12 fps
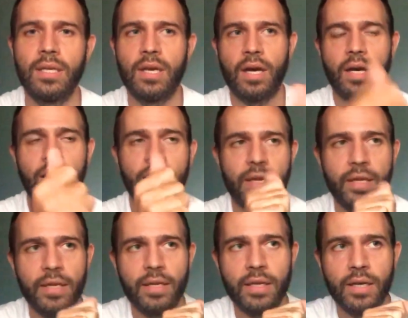
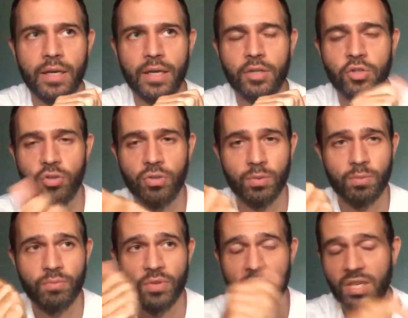I drew
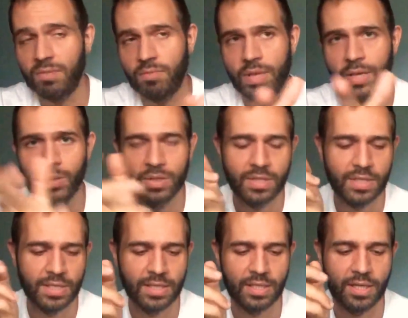the liquid that's
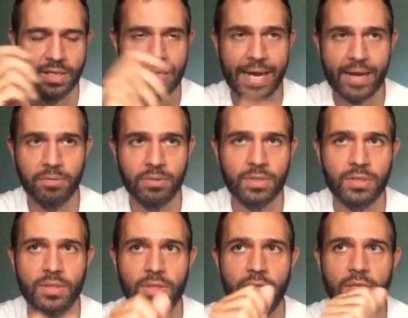inside out,
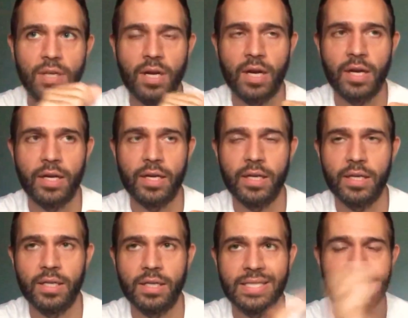
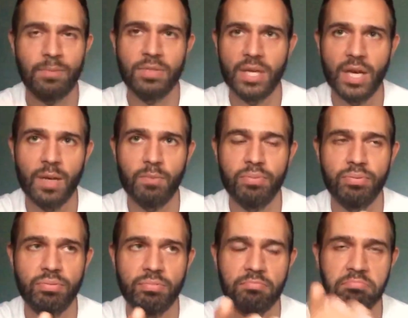I taped it up,
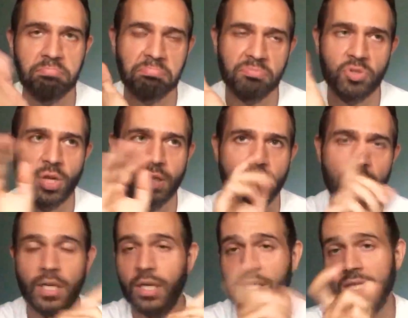tried
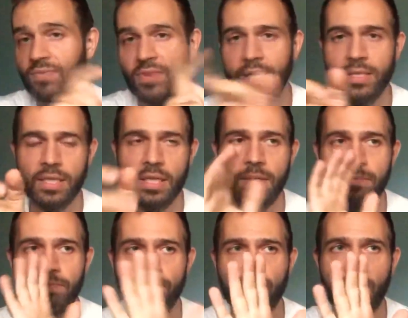to disinfected it,
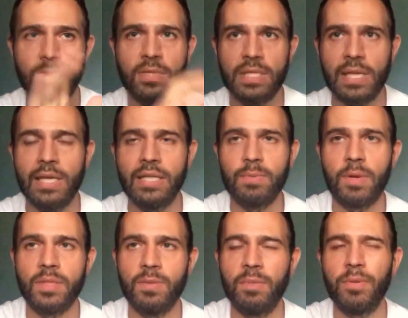kept it as clean as
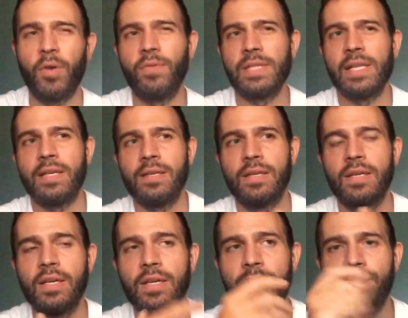possible. But obviously
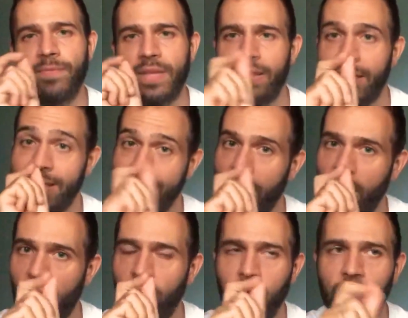there's that
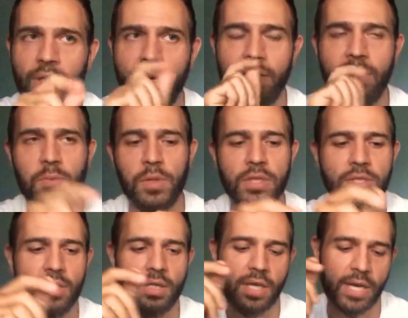hole now in the
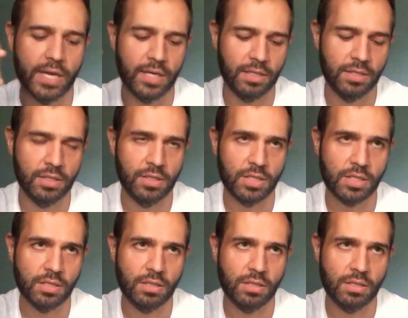blister, and